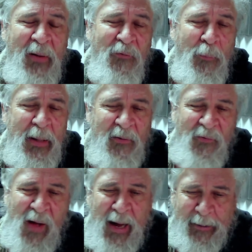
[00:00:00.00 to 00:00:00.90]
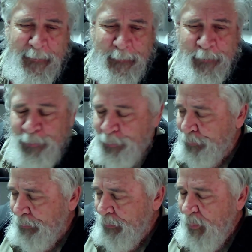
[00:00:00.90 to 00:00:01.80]
for me to find.
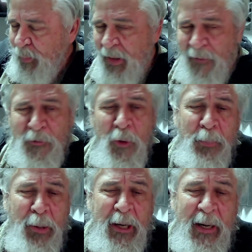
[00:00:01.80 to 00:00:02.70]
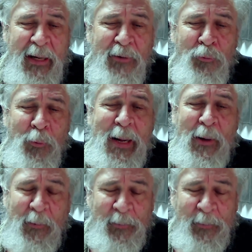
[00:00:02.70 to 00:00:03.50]
Footprint is real.